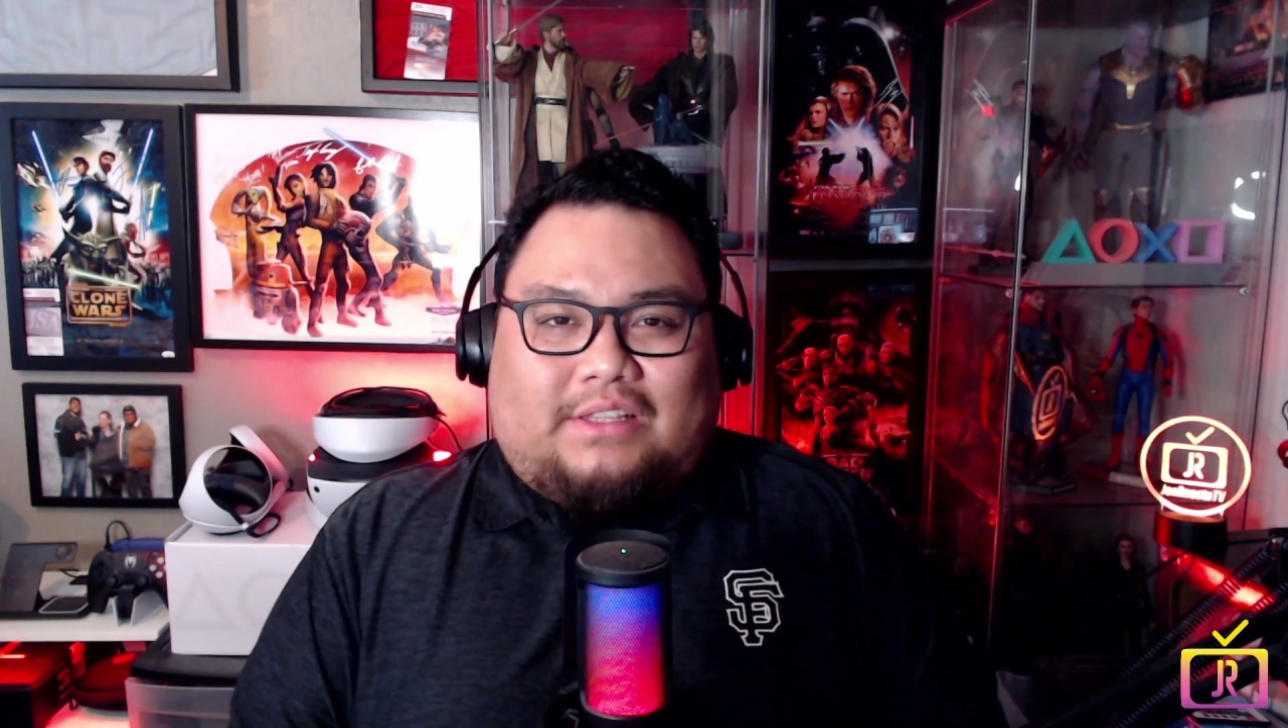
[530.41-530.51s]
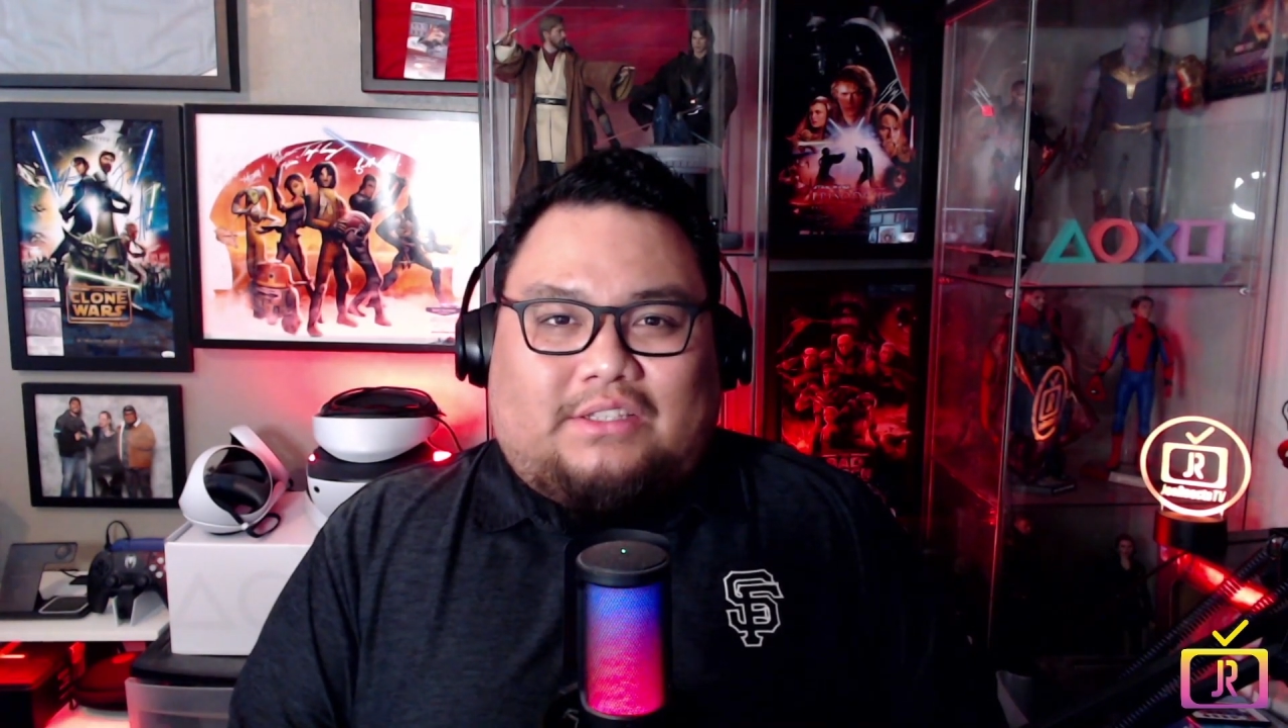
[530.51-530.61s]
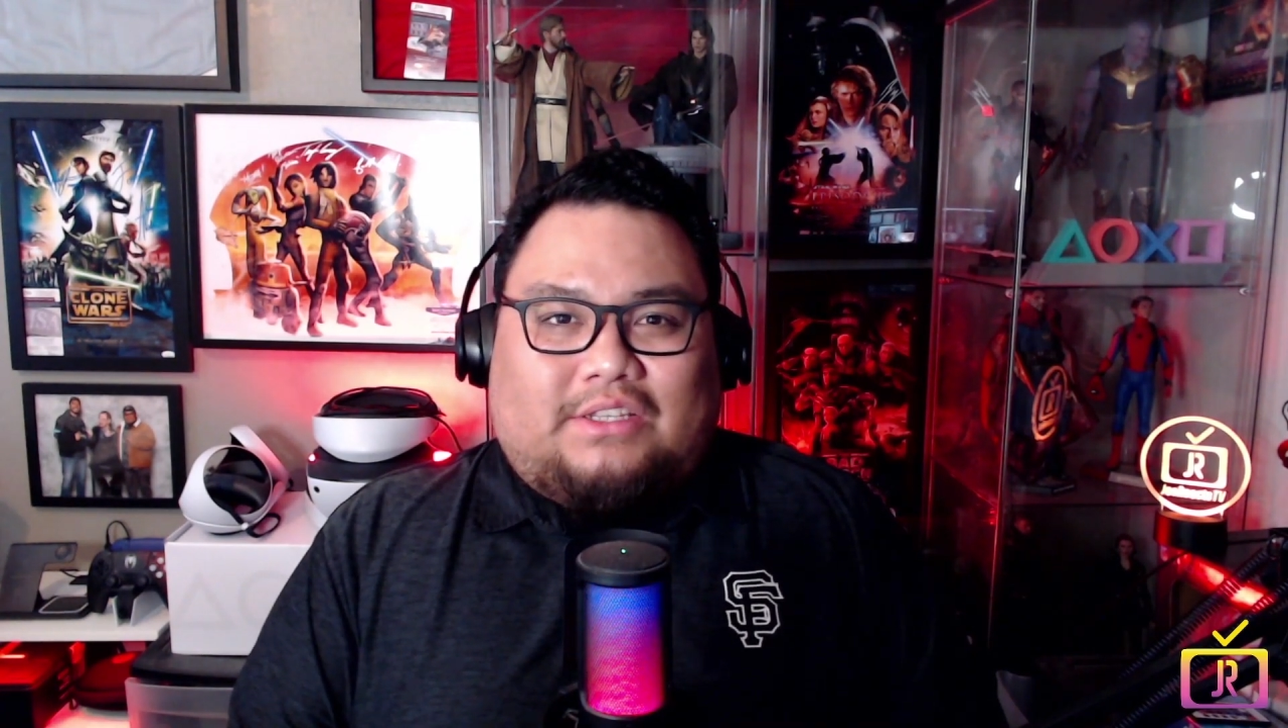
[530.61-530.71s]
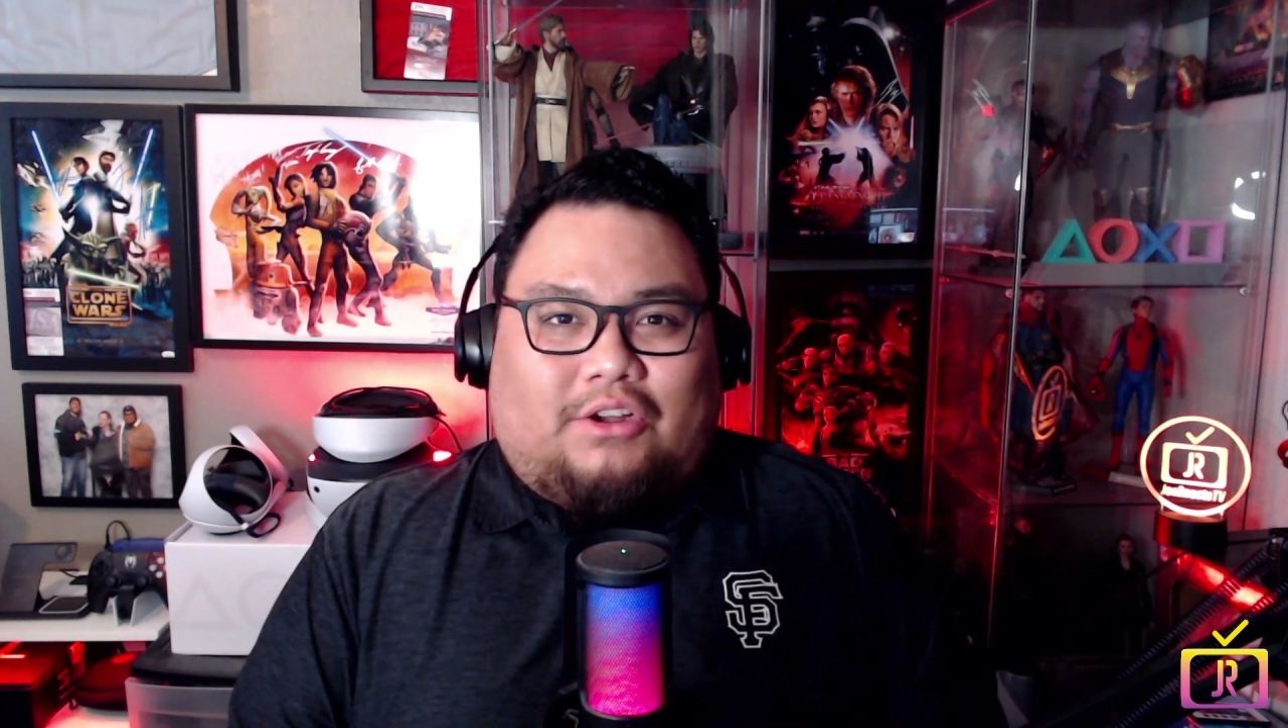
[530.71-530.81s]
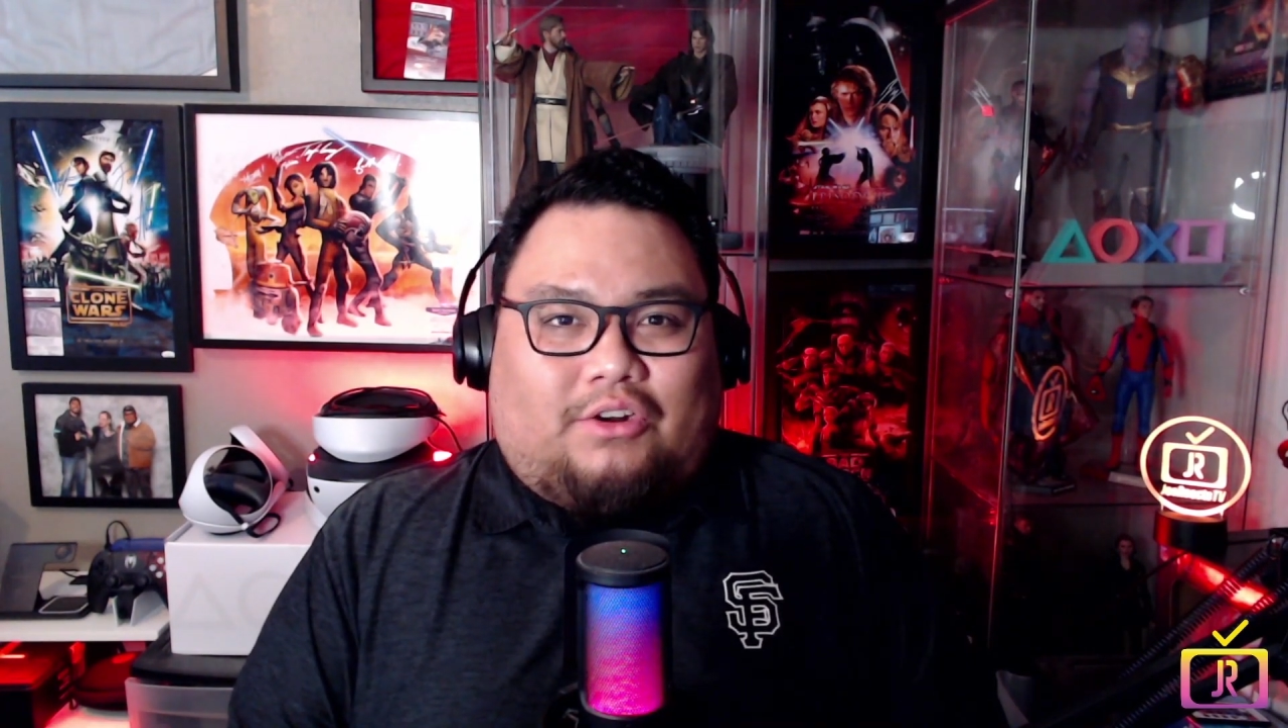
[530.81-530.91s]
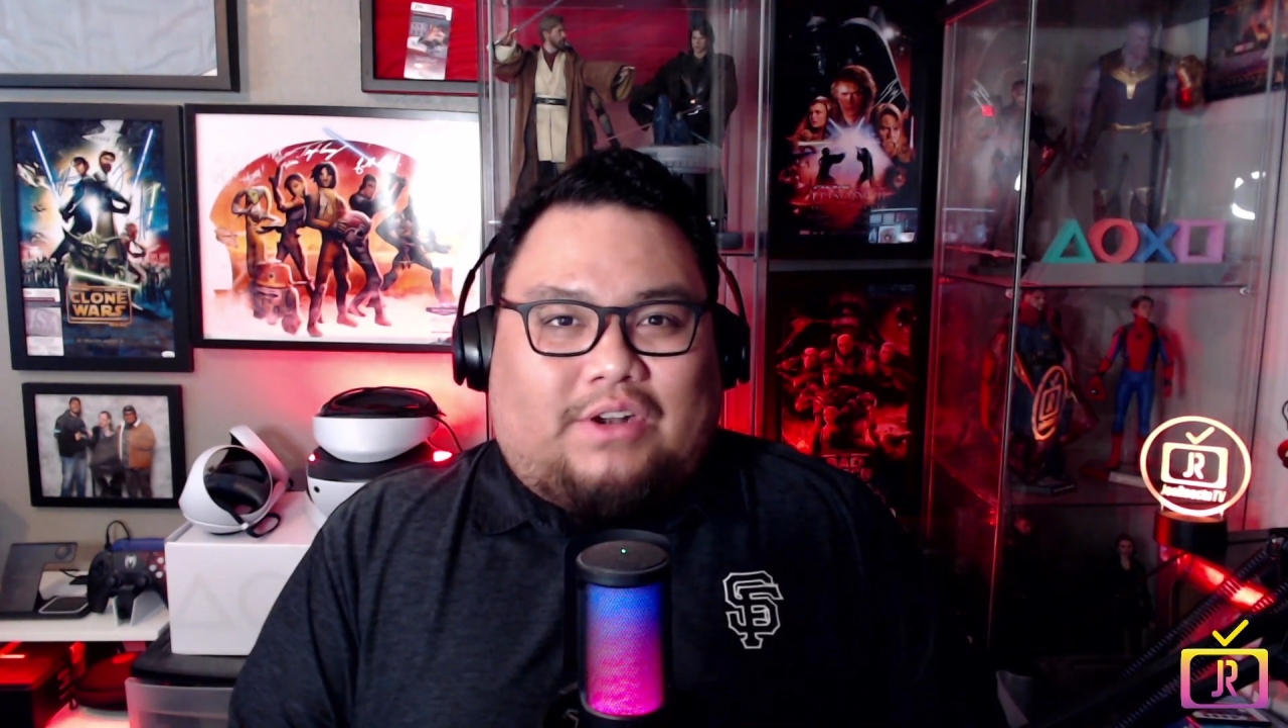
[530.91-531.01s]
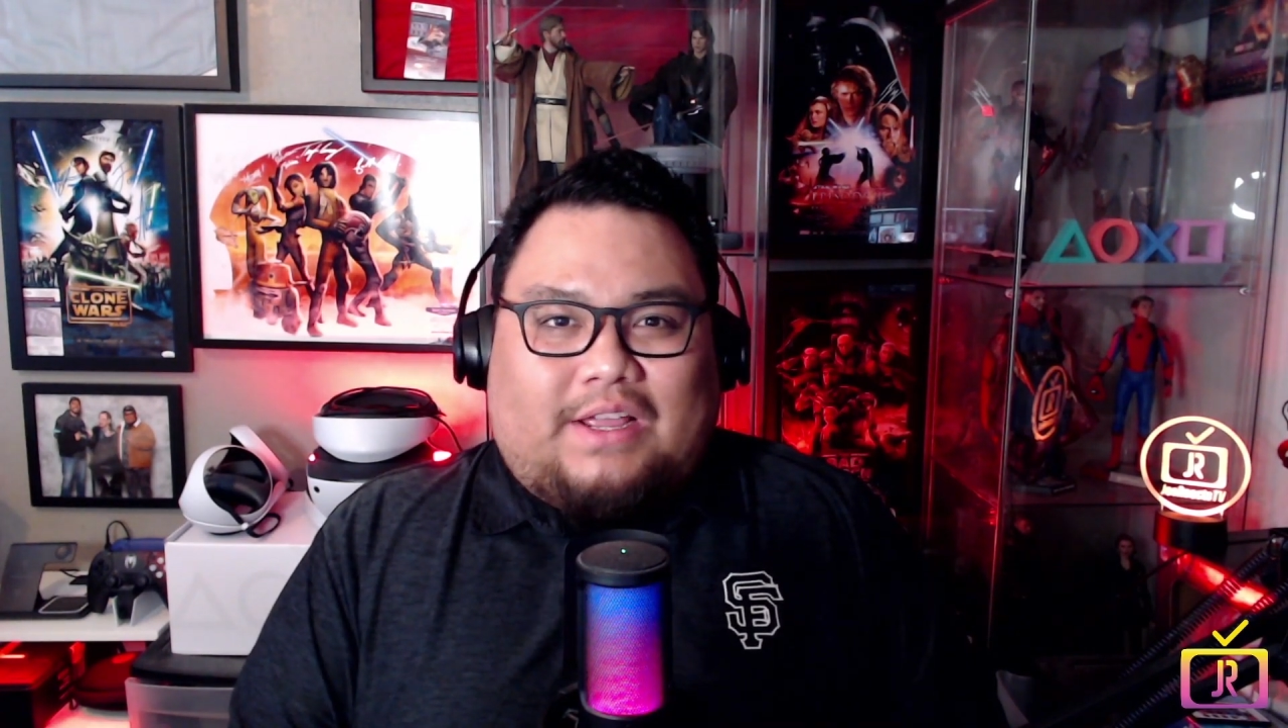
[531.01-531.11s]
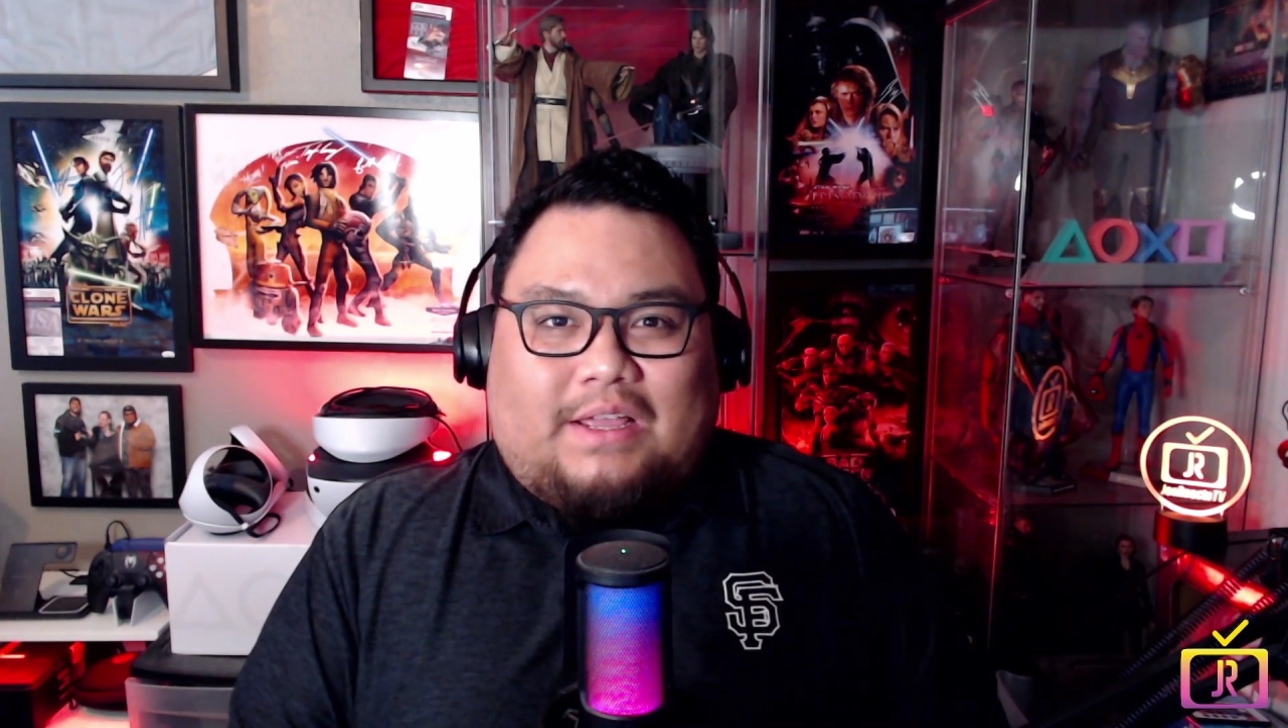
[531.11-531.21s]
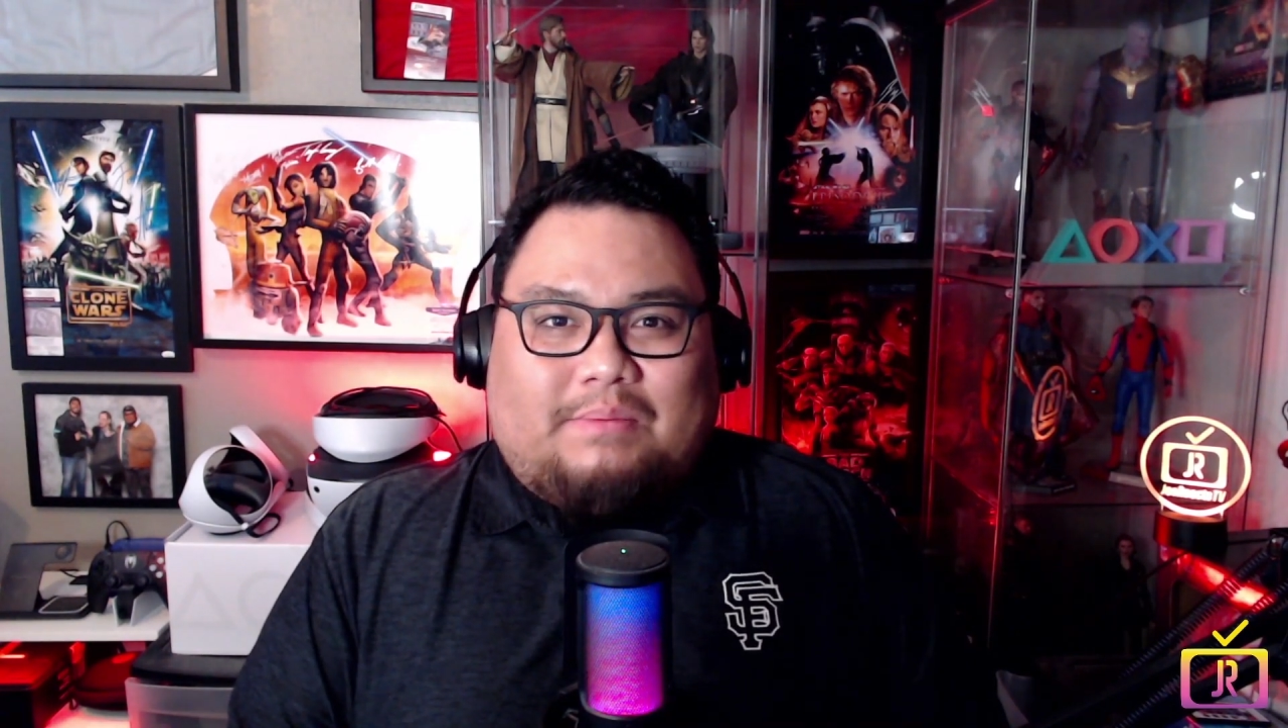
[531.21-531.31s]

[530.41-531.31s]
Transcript: CRM.